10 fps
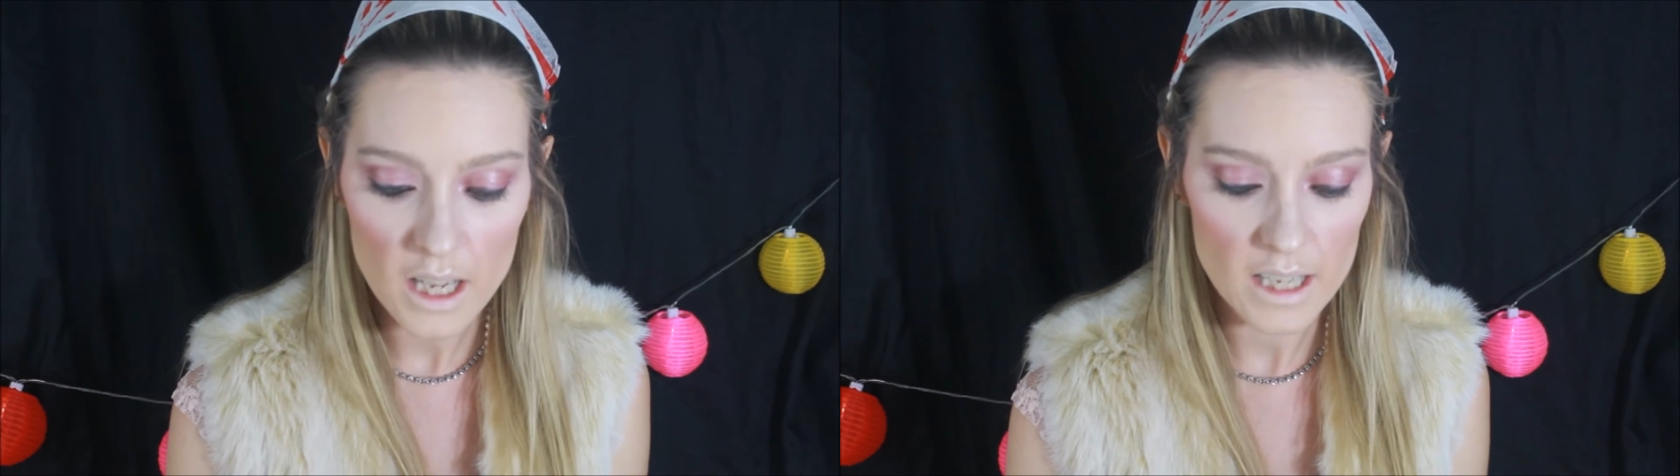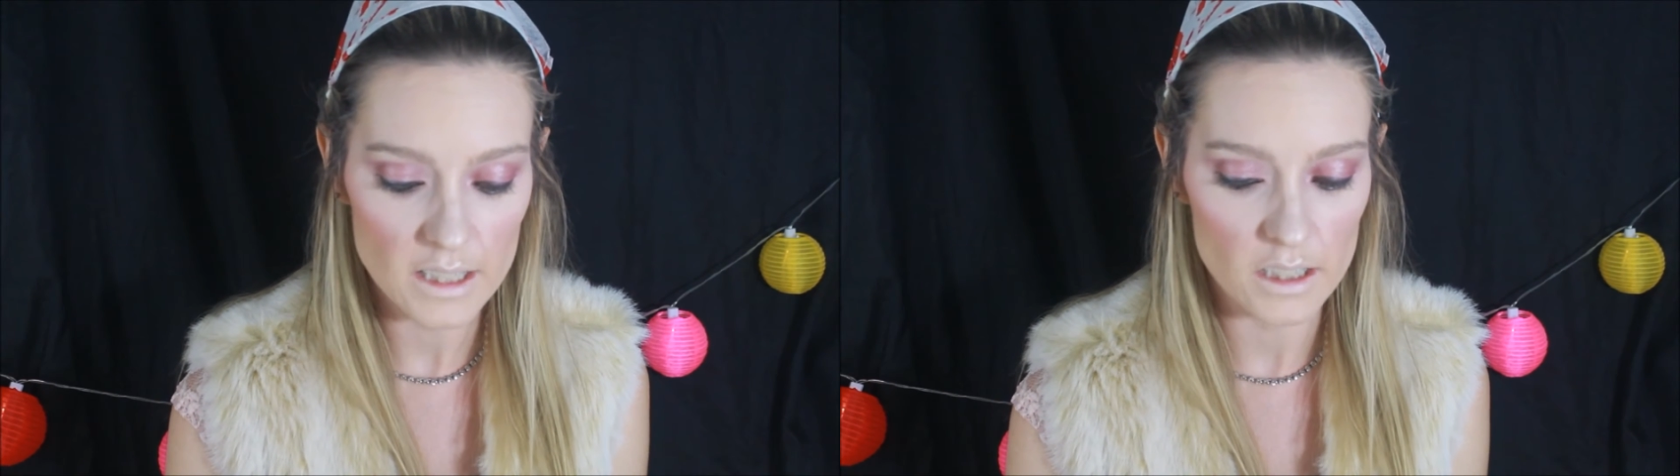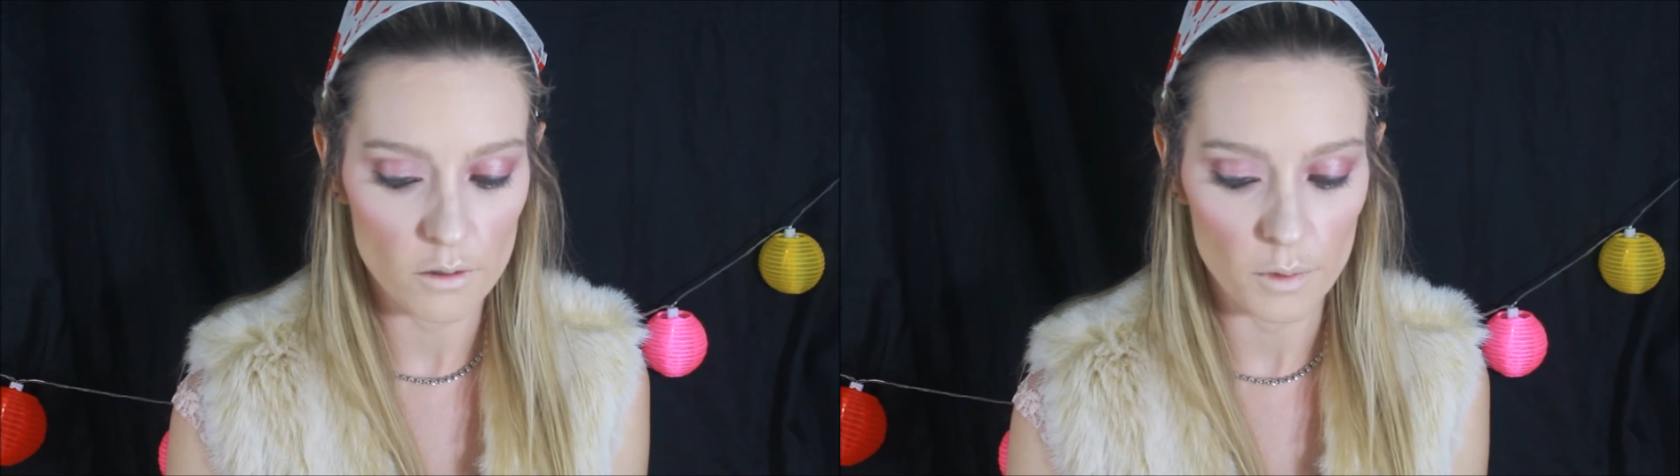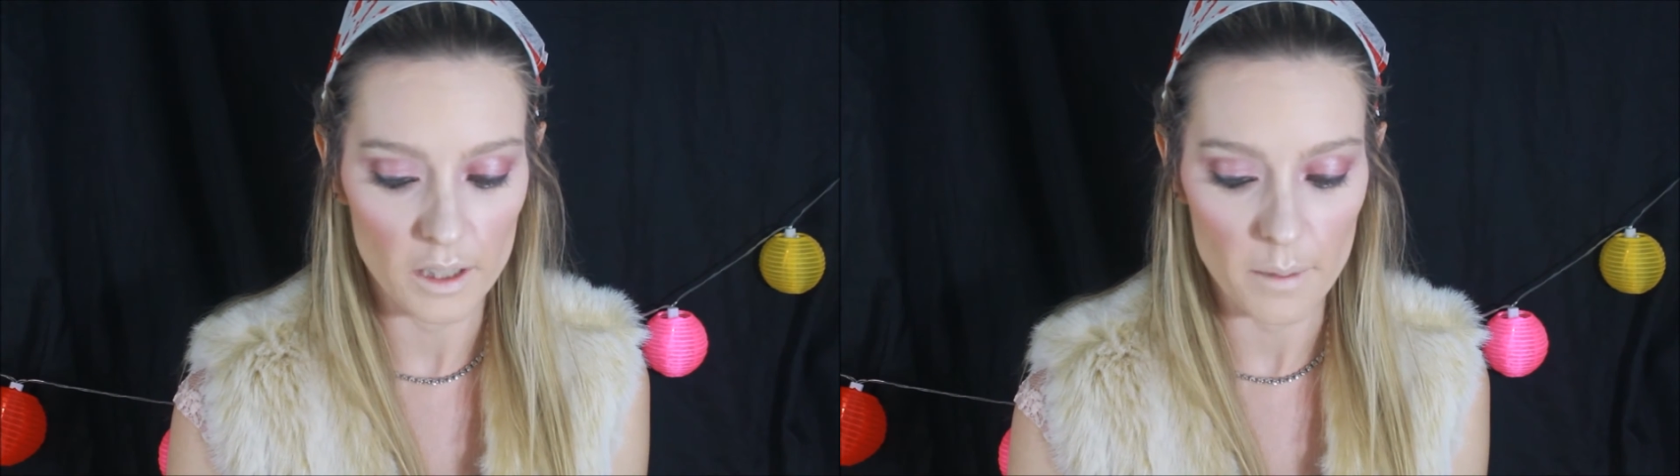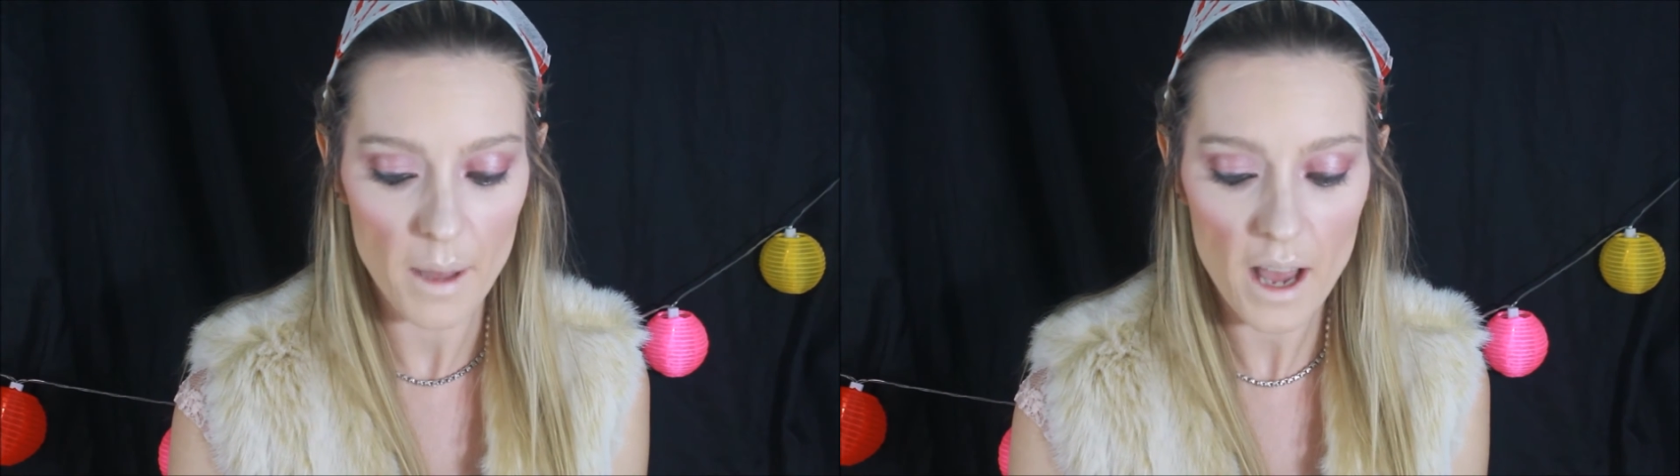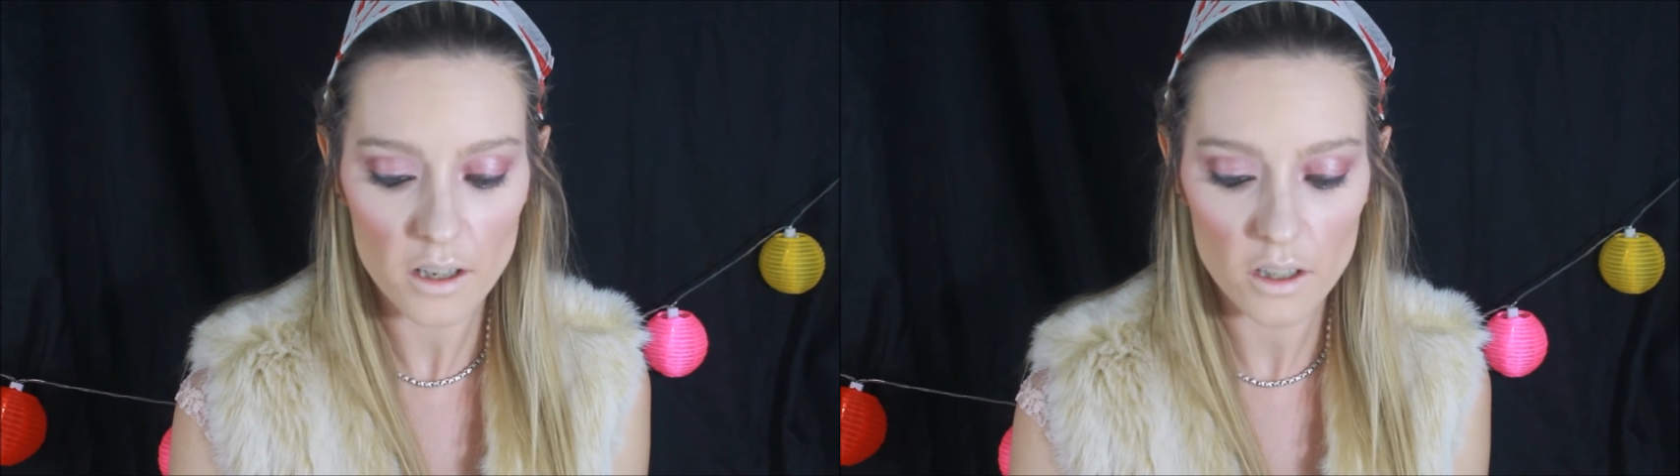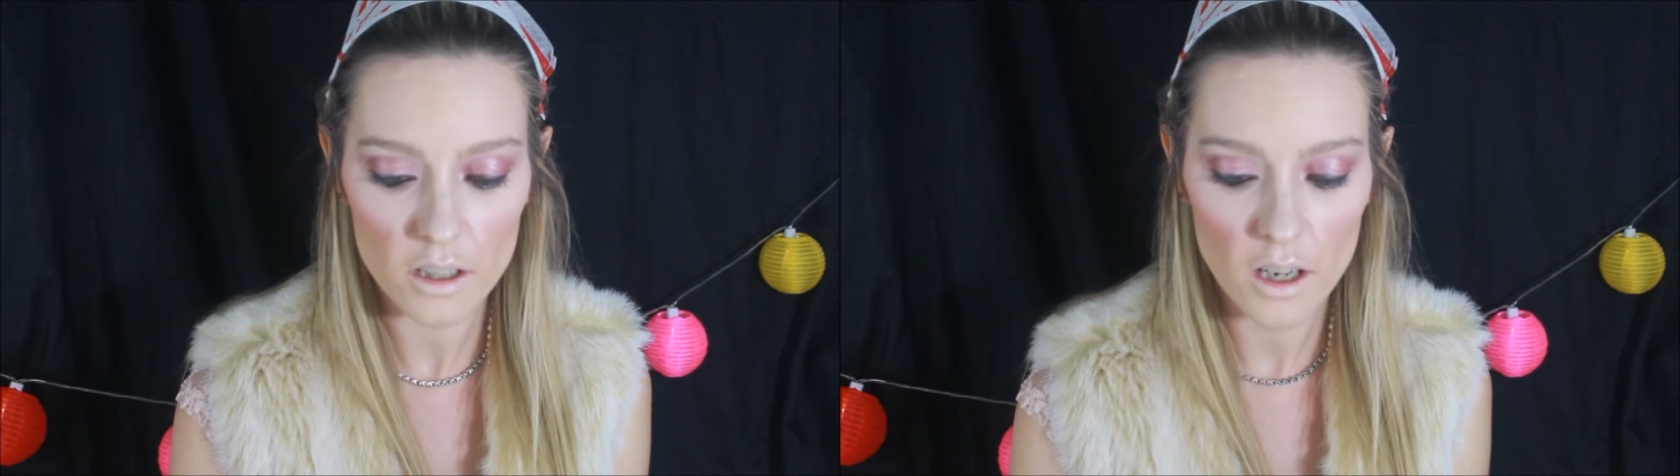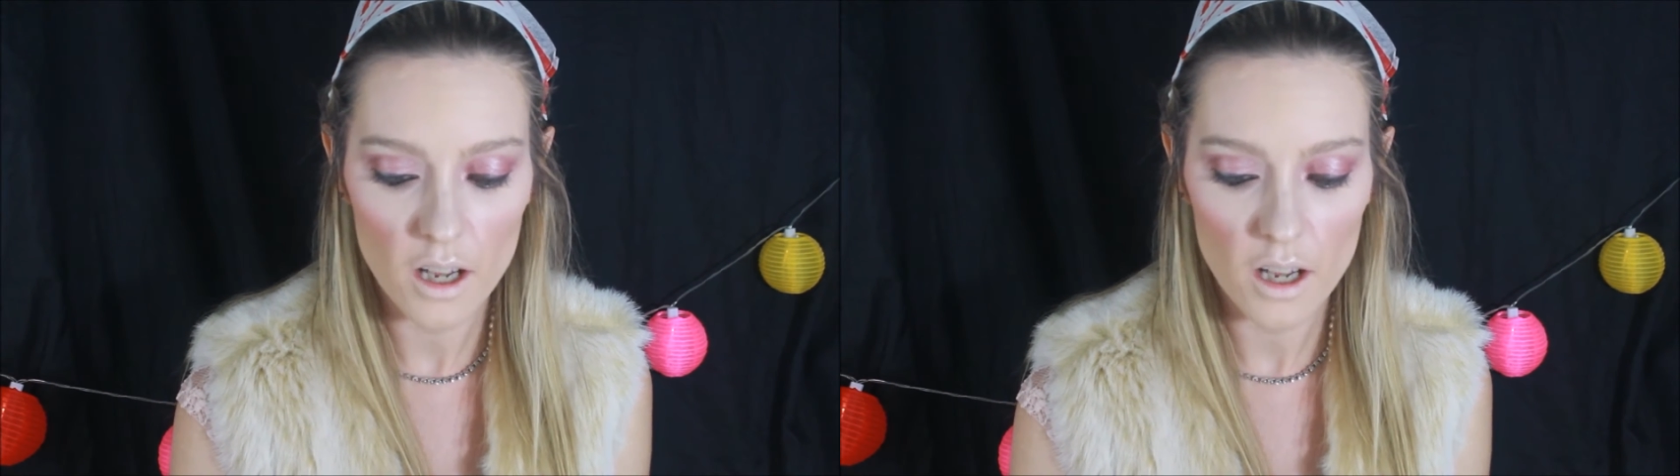It doesn't really matter.